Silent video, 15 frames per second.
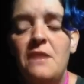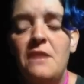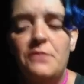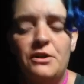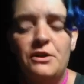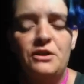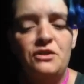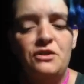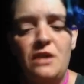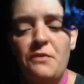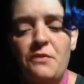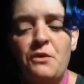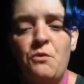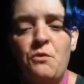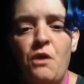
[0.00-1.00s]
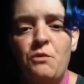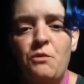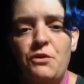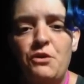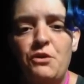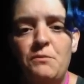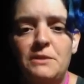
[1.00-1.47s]
there is nothing wrong
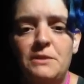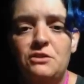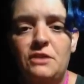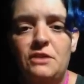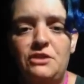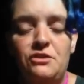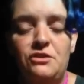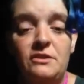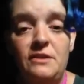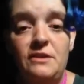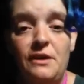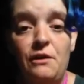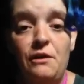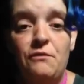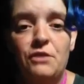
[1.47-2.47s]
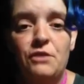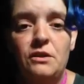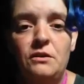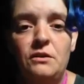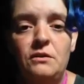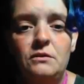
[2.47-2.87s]
with you mentally, just get over it.